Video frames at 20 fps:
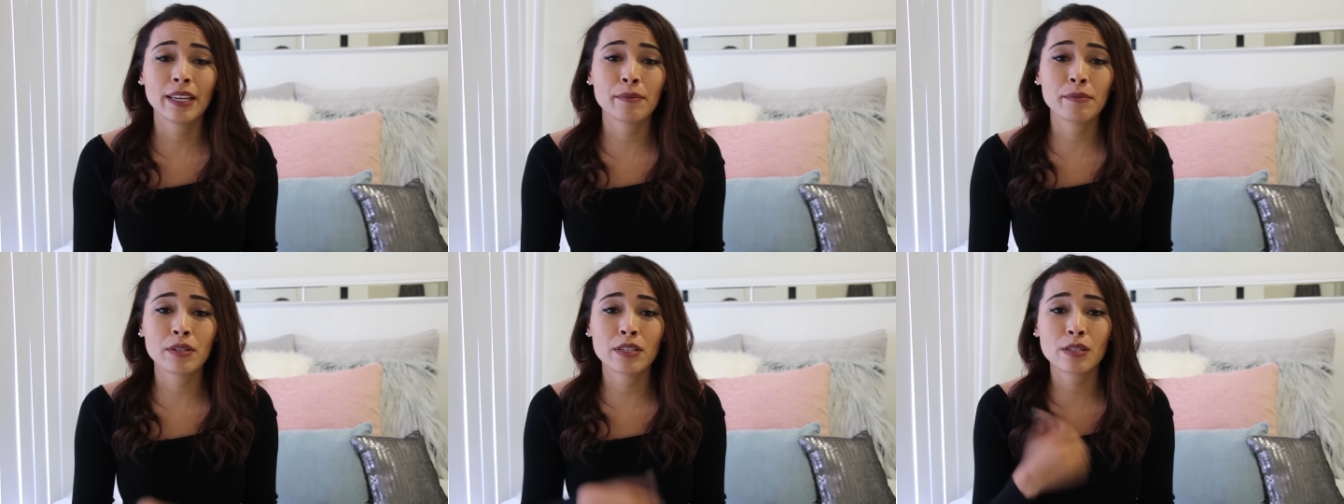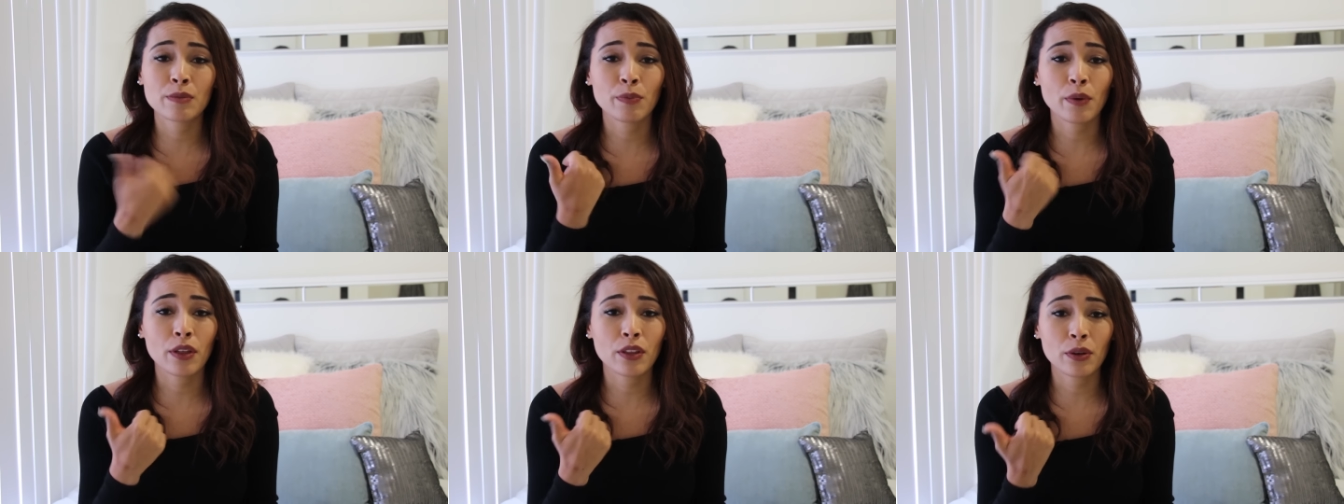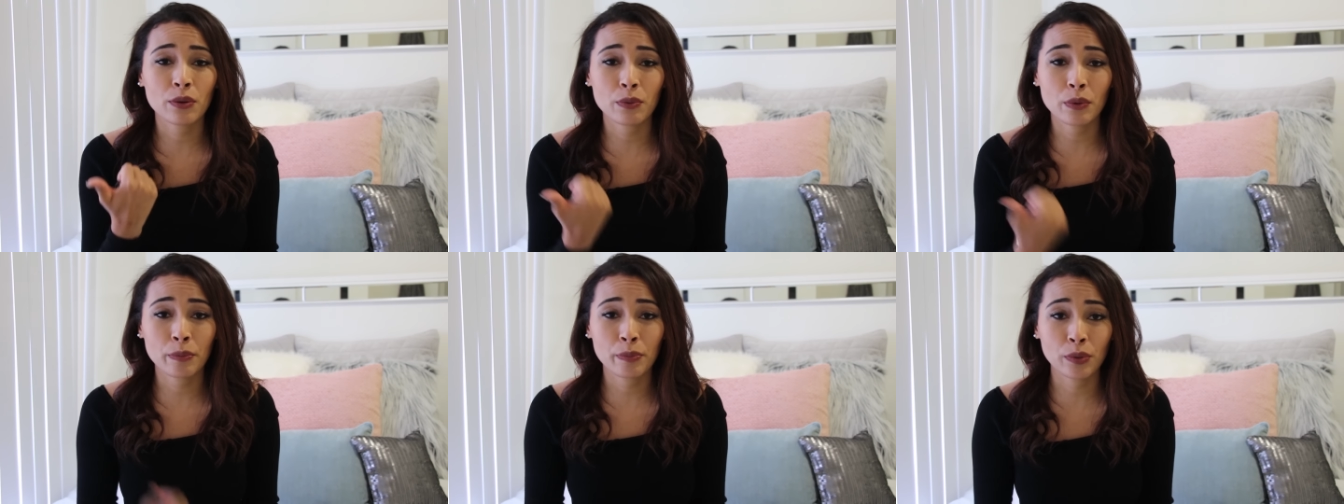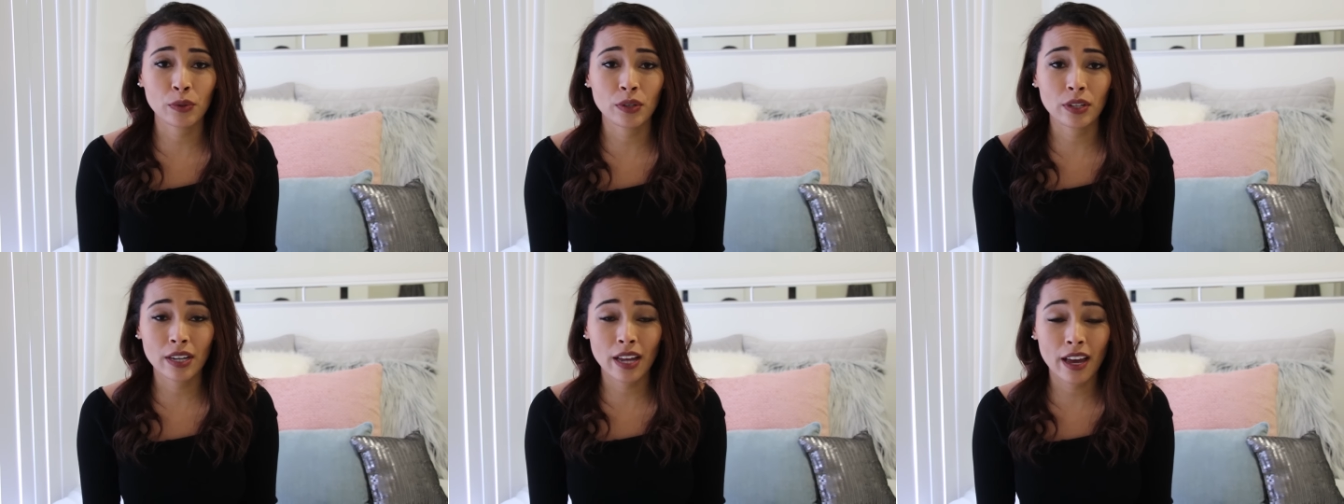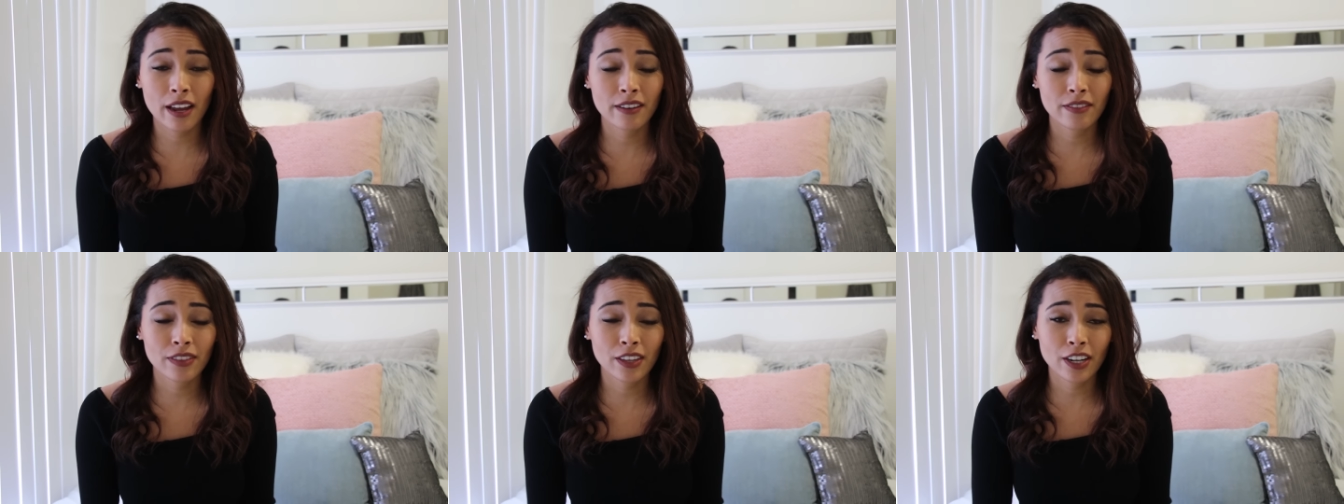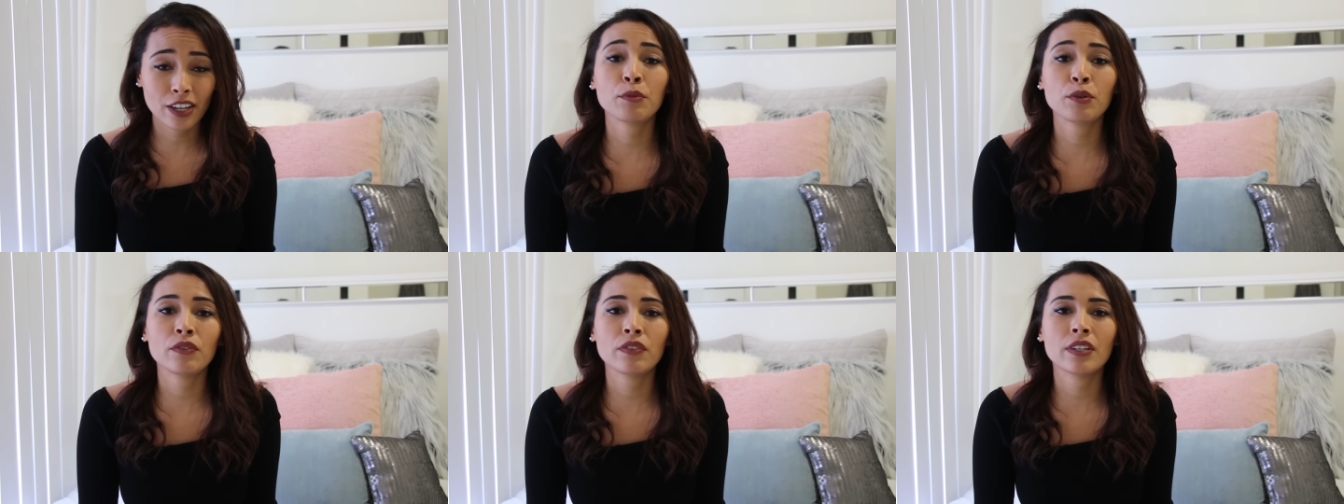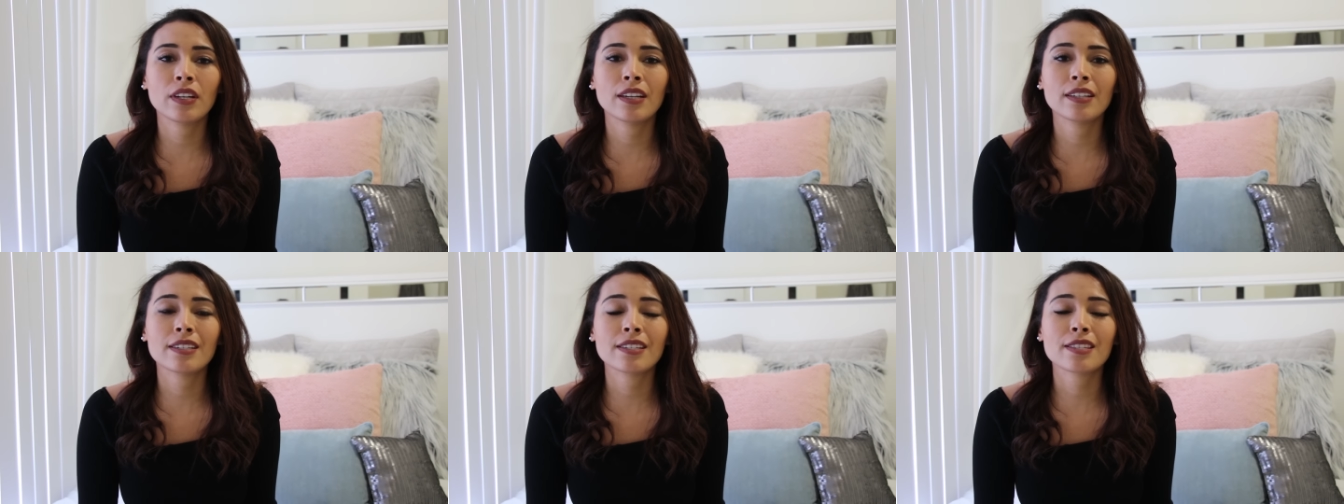Him and his brother were booted out of there.
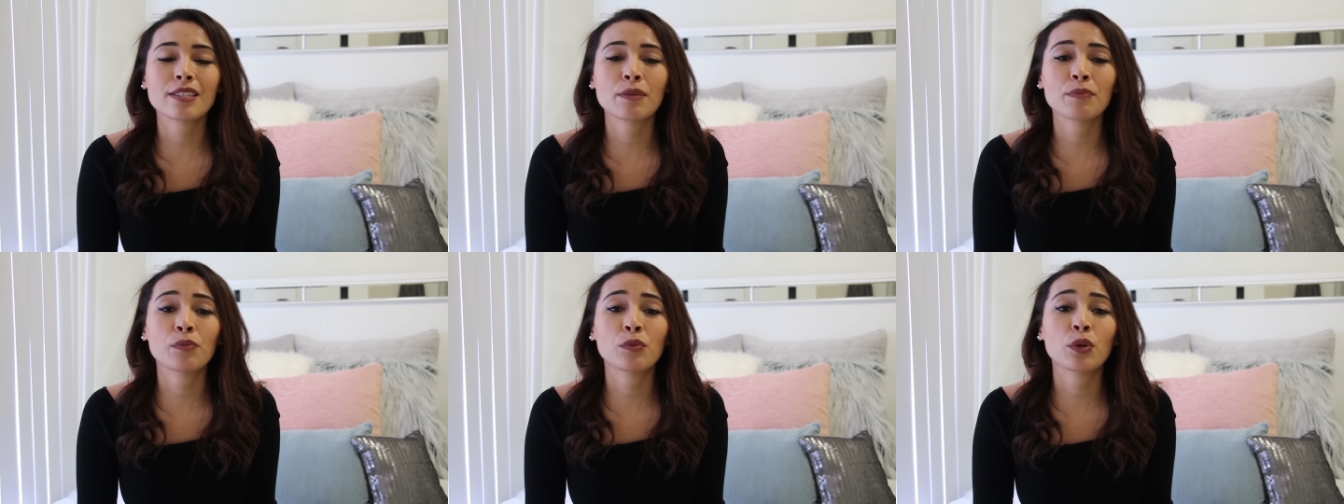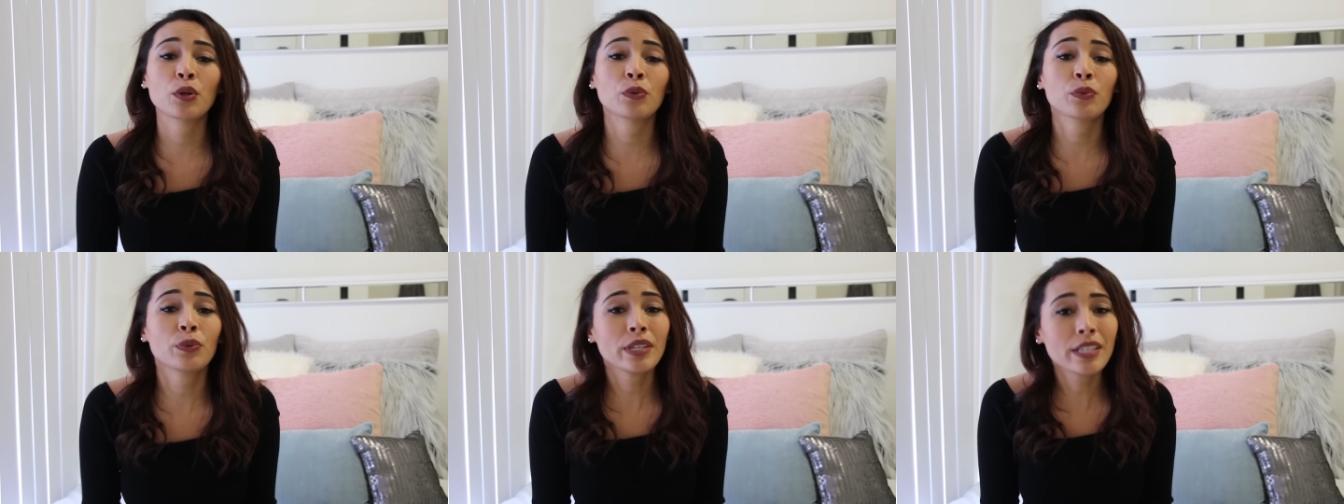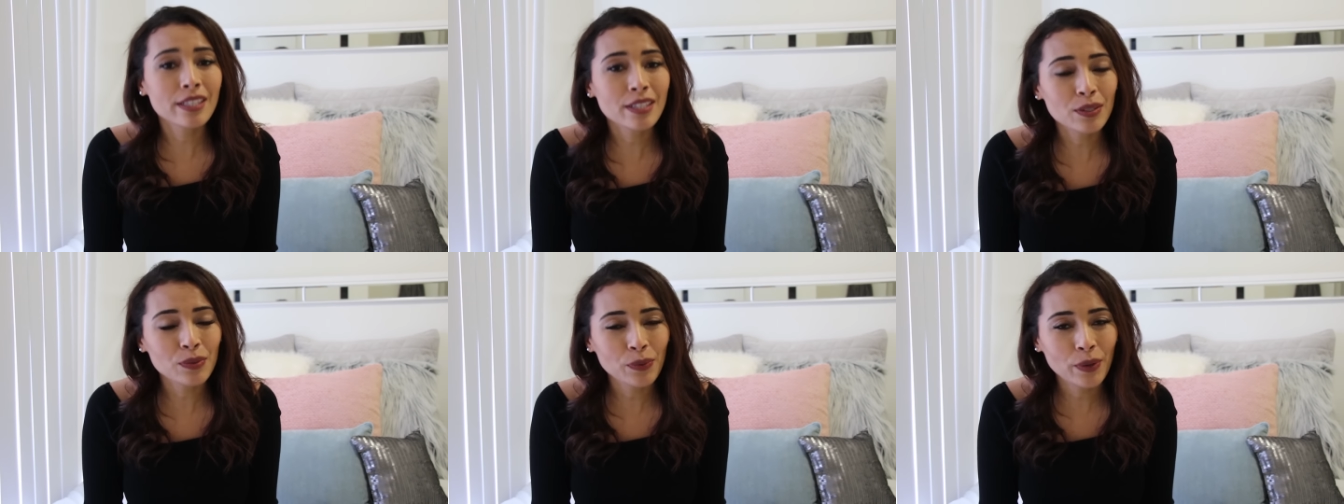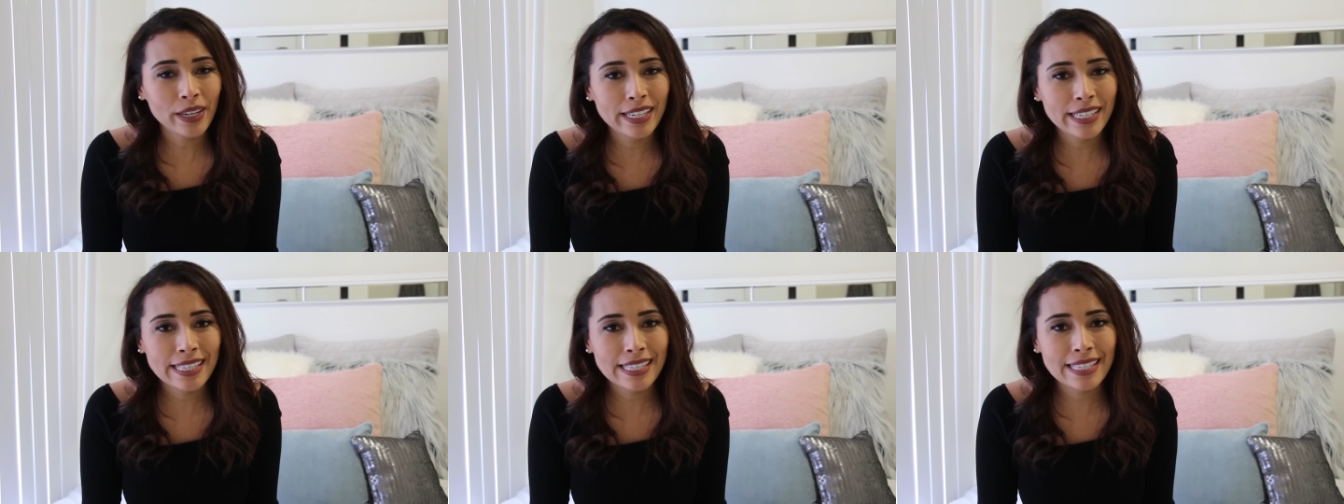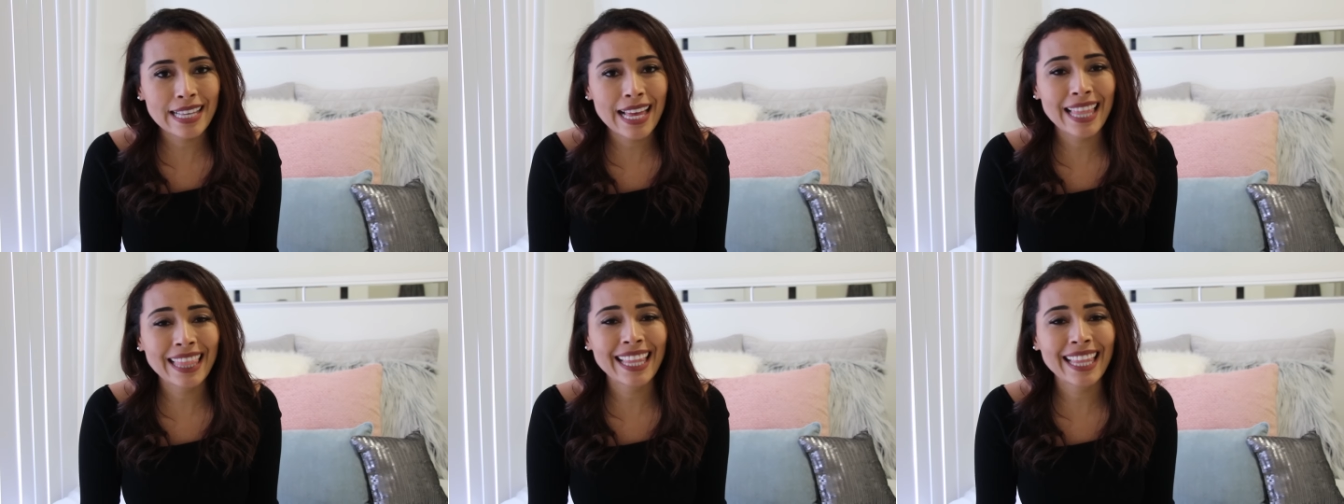Moving on to some more recent ones.